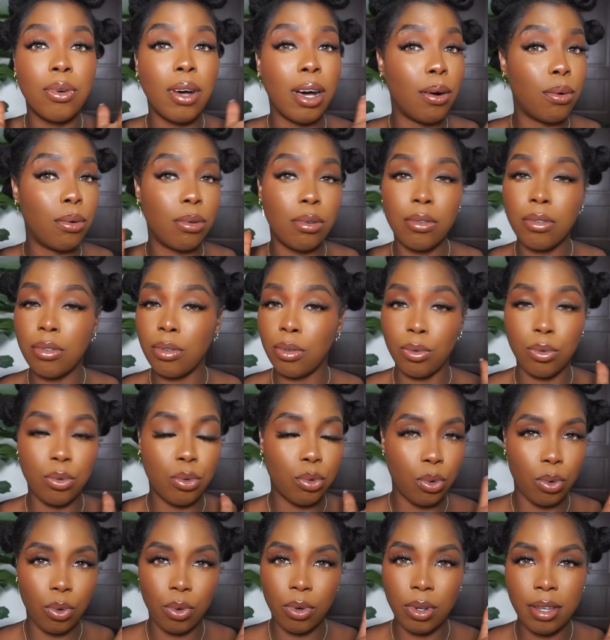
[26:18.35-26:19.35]
I want to
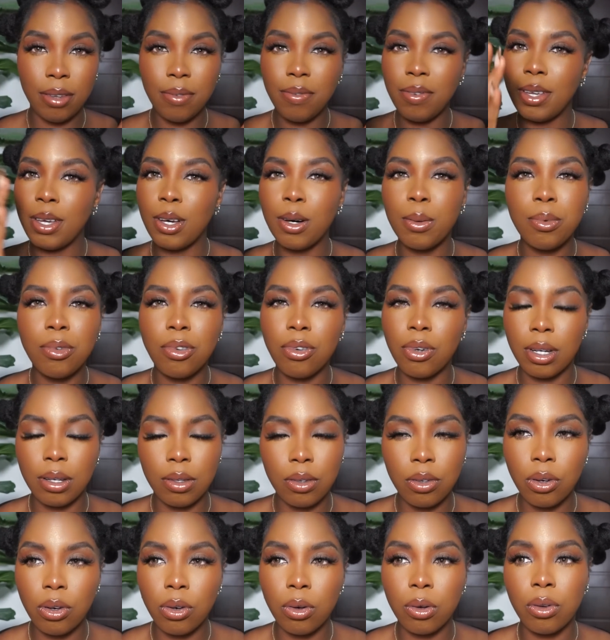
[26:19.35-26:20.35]
know if it helped you
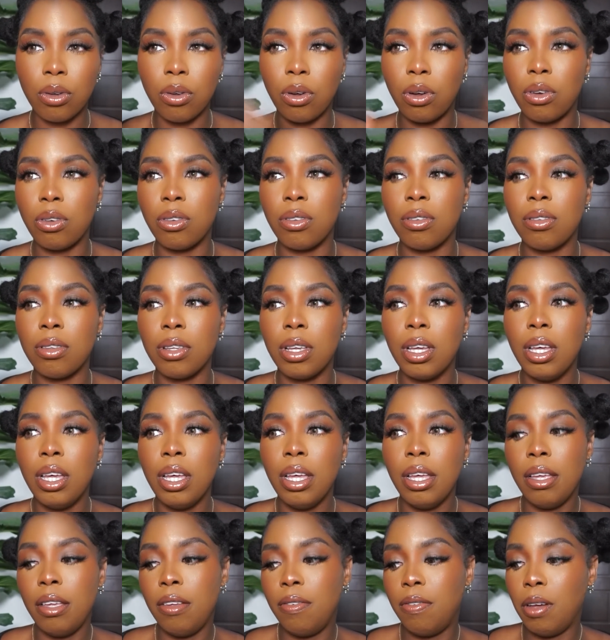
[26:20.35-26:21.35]
at all, because
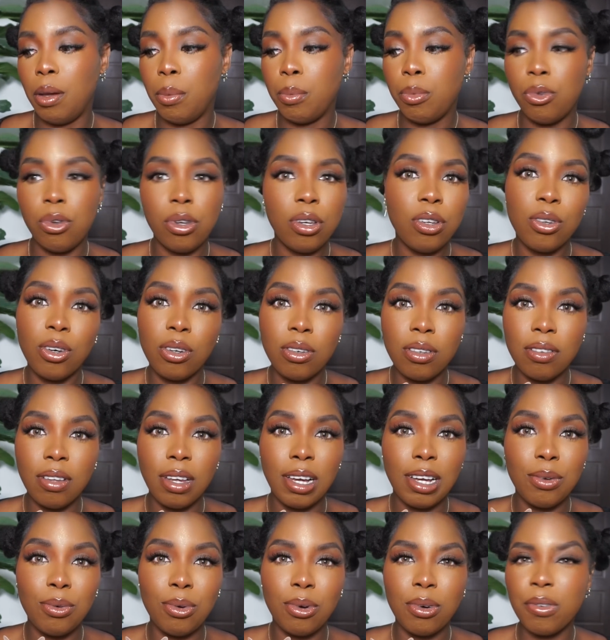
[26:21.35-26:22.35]
if I'm doing all this
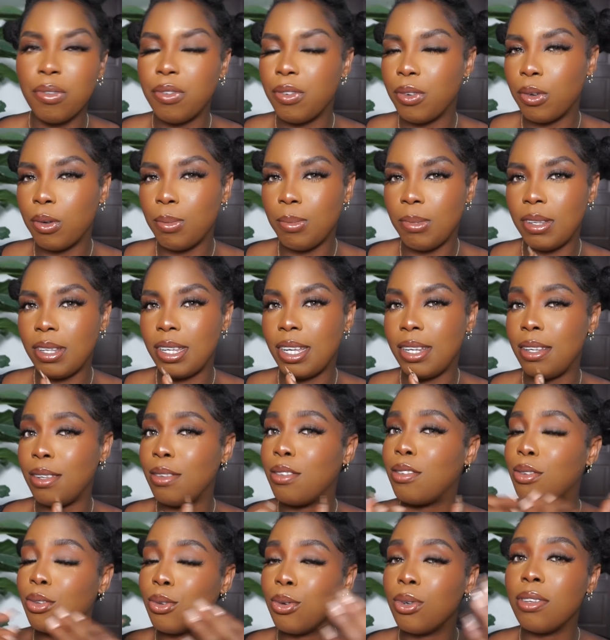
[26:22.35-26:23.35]
hard work filming, I need
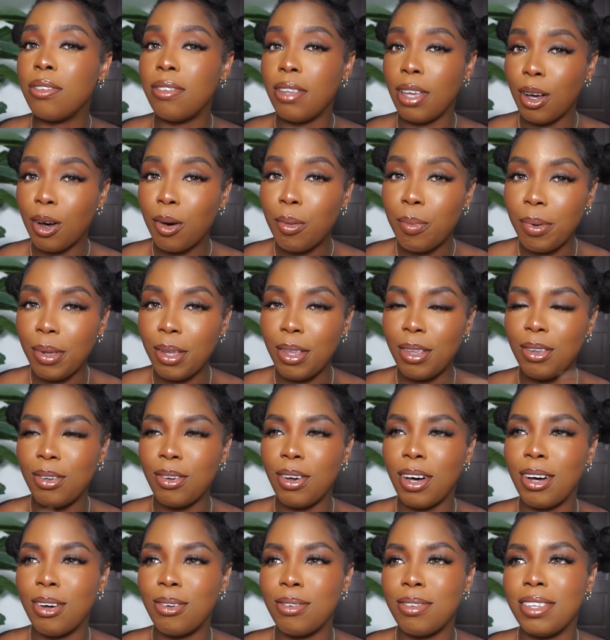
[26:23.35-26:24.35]
to know it's helping you
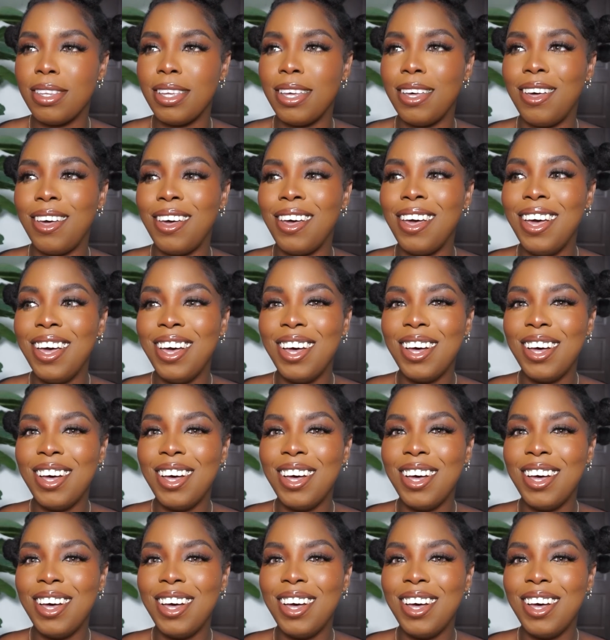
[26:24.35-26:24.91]
out there.